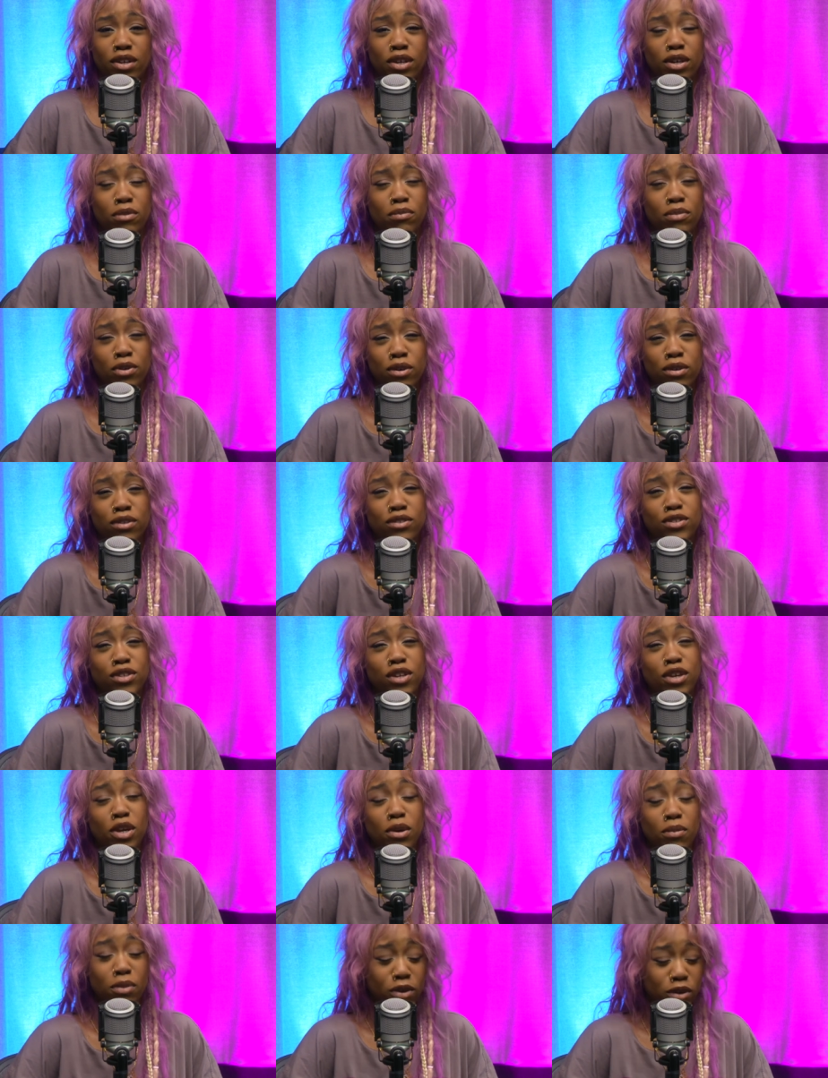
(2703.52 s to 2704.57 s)
because
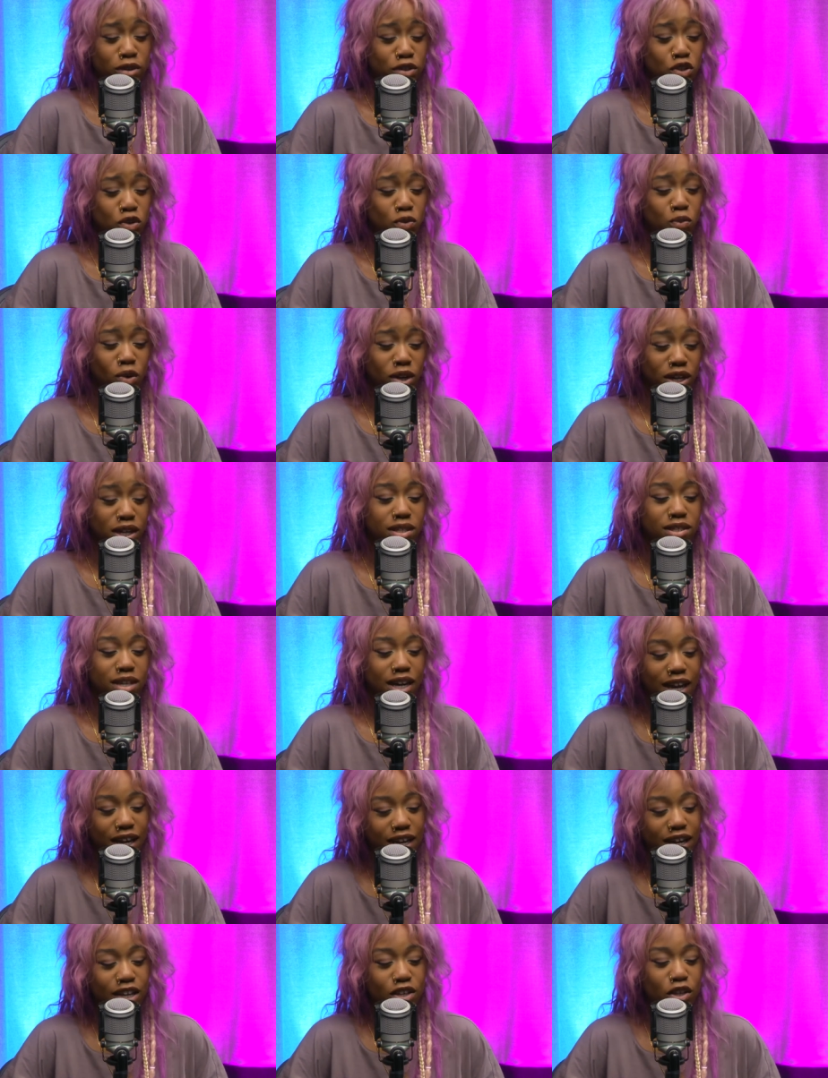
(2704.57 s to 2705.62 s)
you wanted to
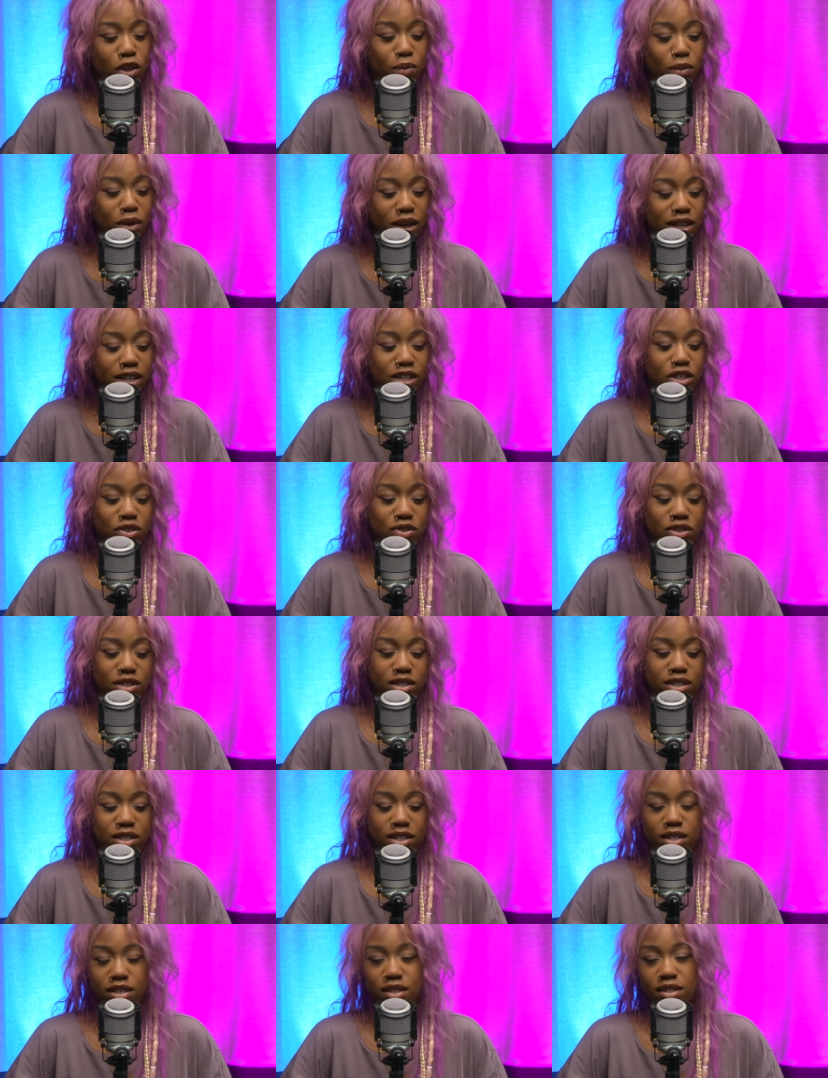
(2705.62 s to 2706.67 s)
act like you weren't
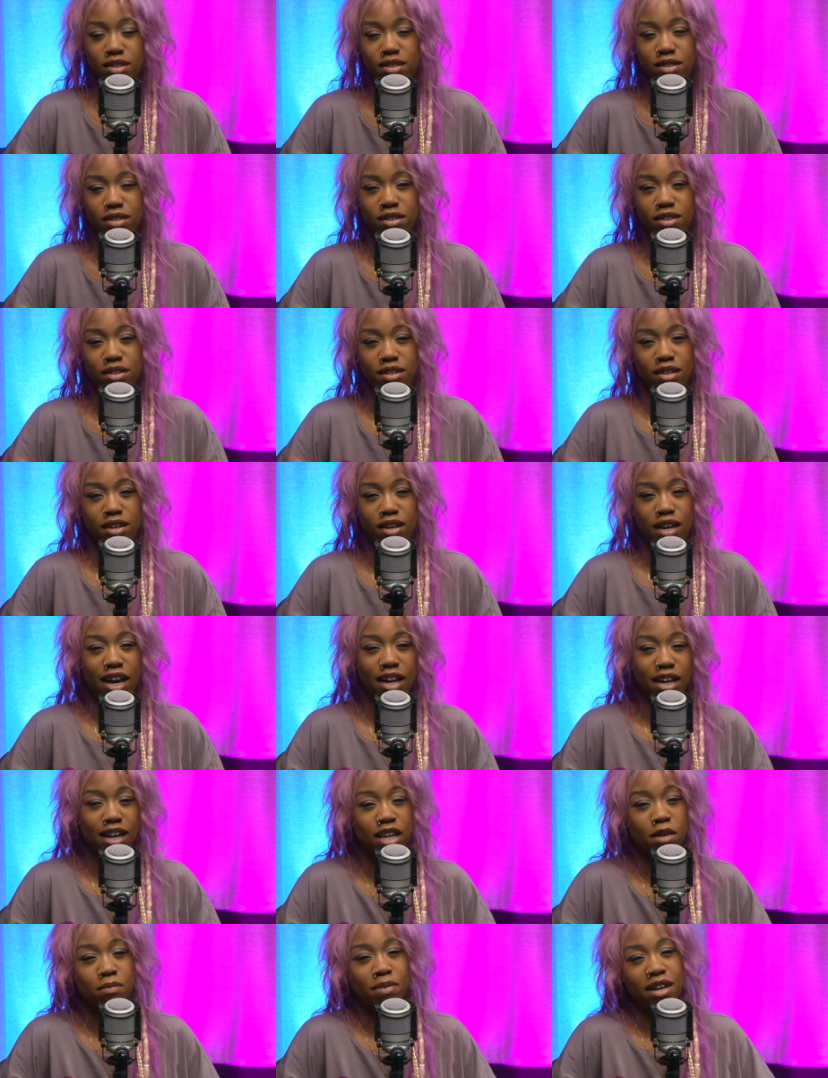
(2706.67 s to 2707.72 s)
interested. And
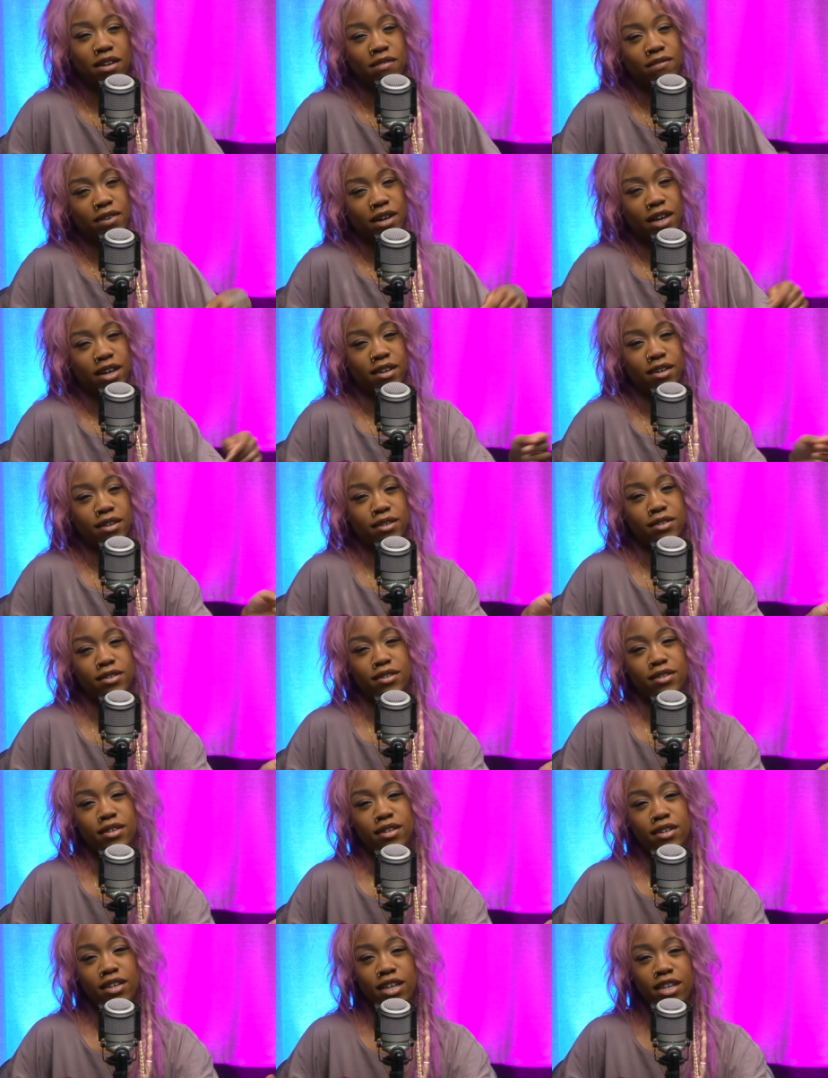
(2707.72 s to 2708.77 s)
then it backfired.
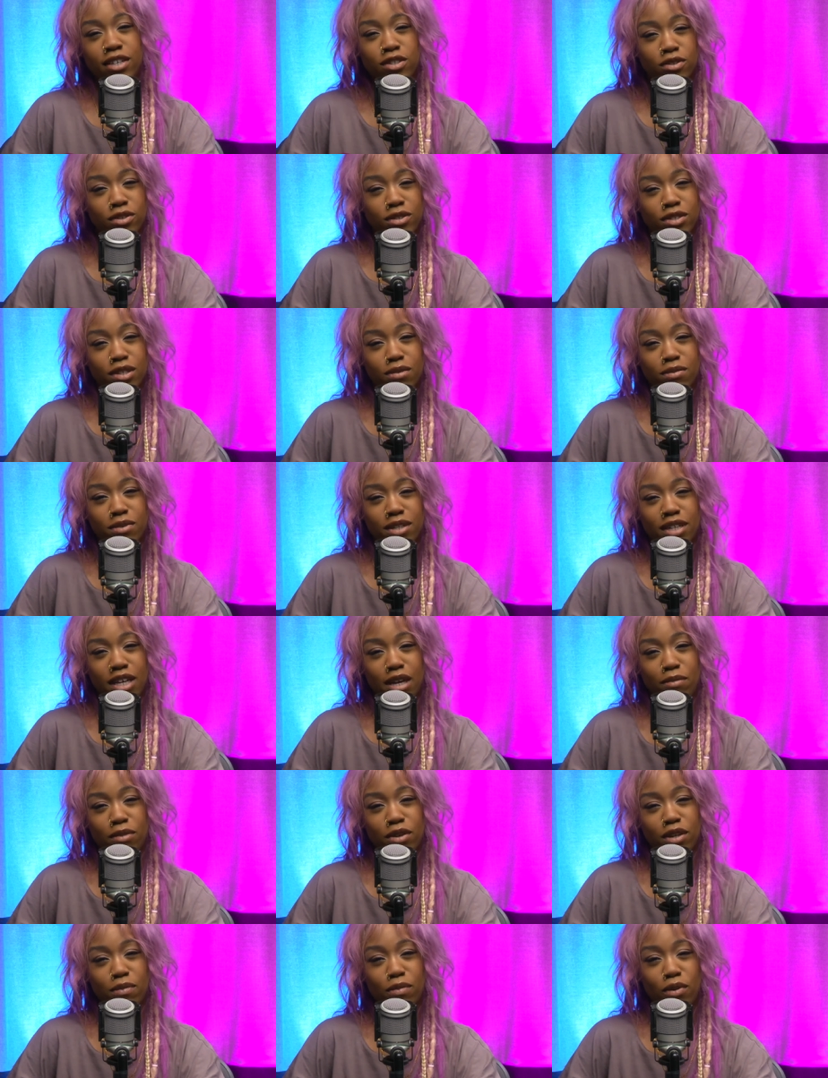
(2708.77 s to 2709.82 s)
He's not someone that I'm
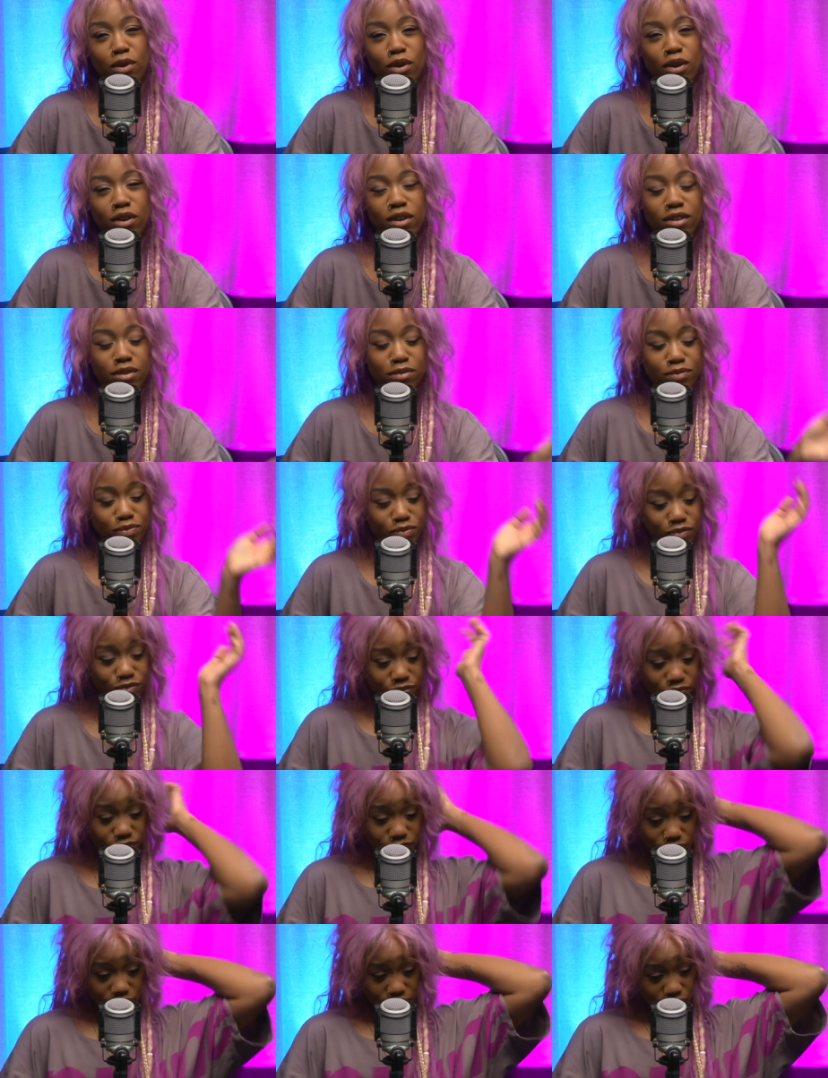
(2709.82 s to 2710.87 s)
going to block,
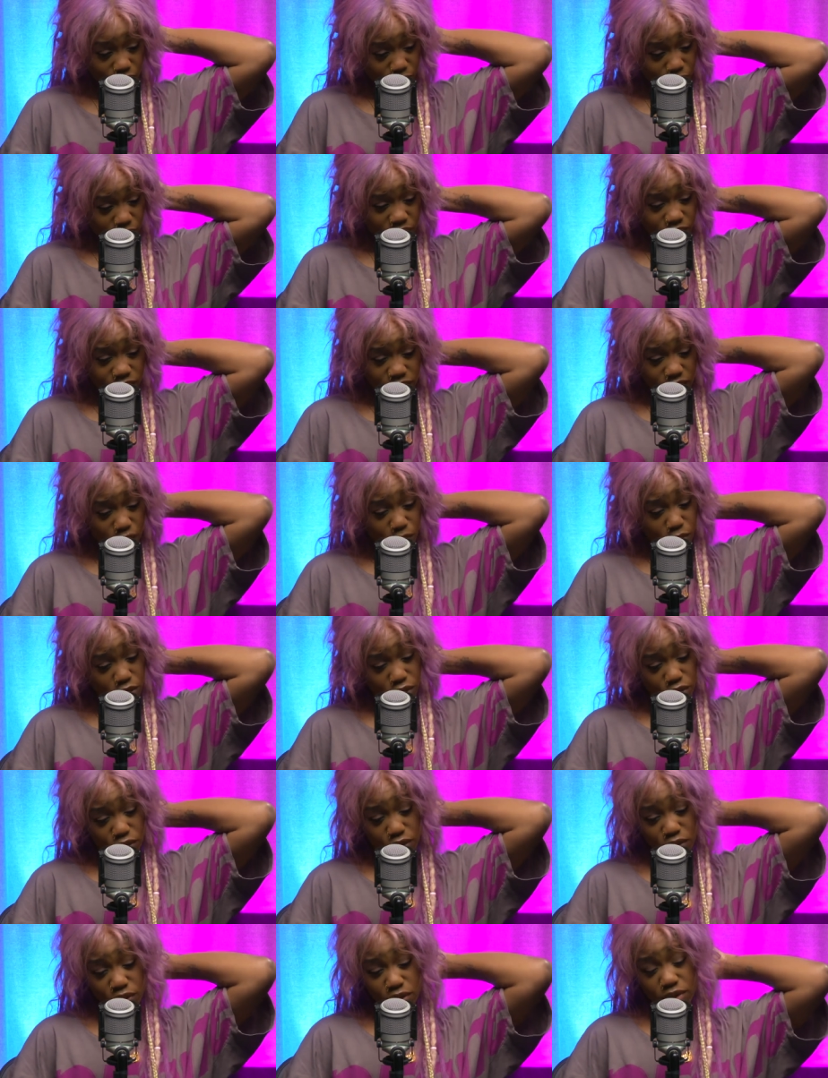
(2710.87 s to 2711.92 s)
but he's someone
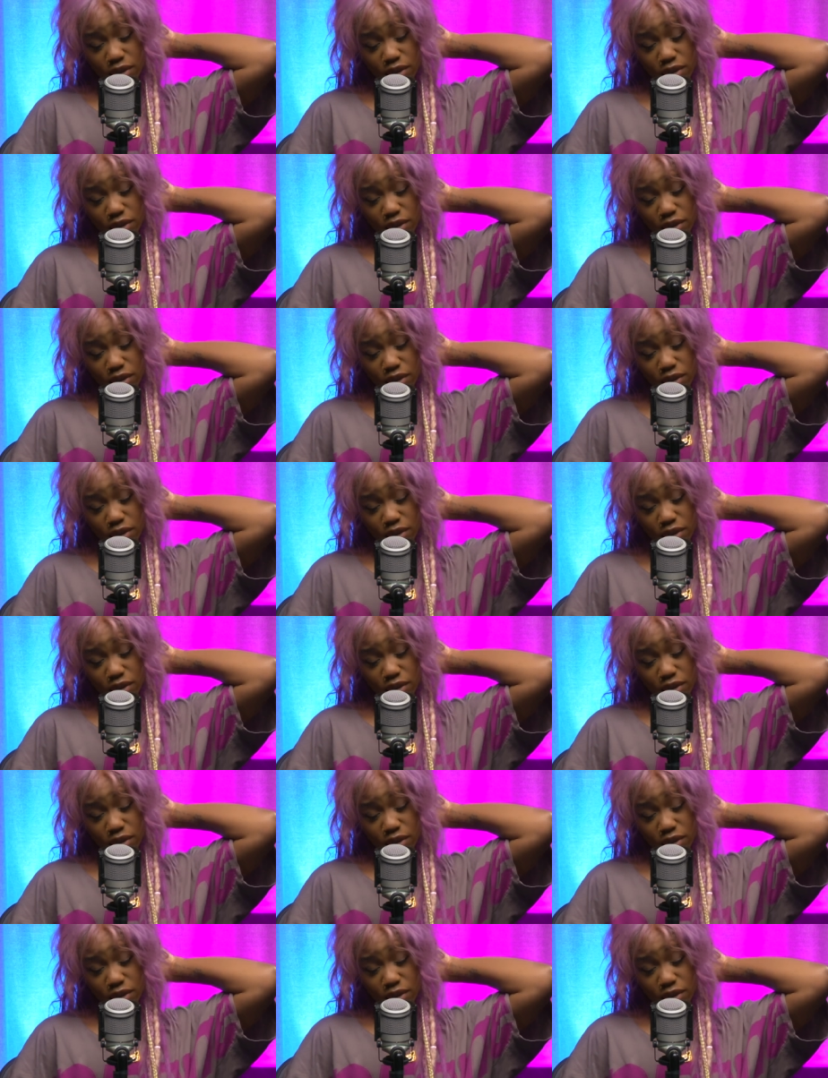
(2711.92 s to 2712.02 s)
who